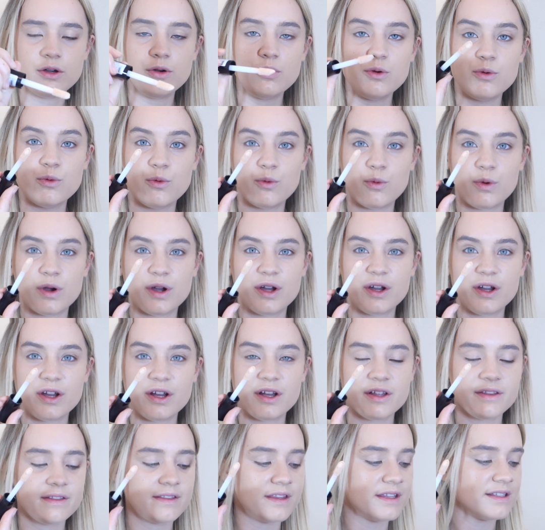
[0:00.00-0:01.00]
Ooh,
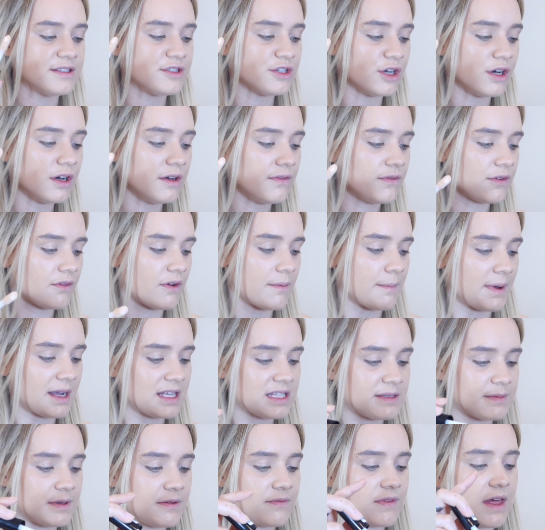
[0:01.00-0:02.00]
the Dove
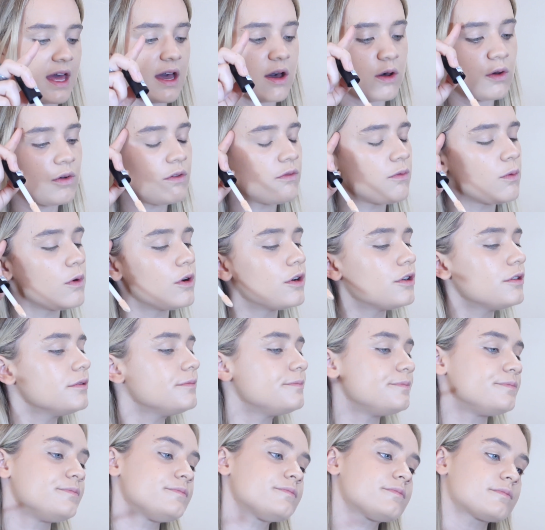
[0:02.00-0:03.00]
reminds me of the e.l.f. one,
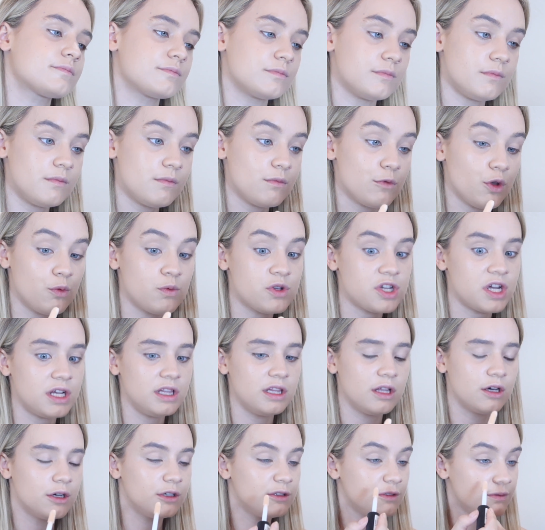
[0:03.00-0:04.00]
which I
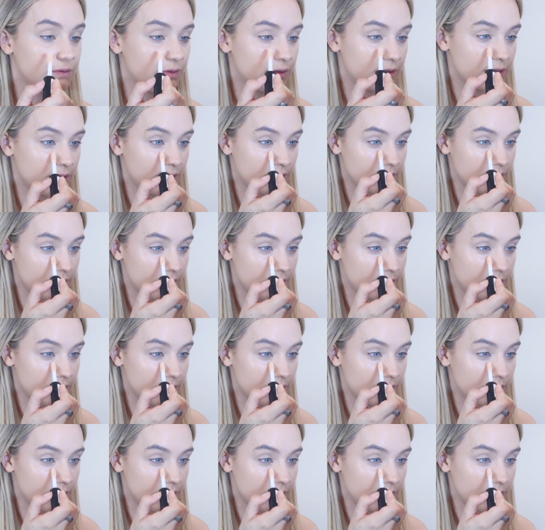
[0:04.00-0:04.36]
love.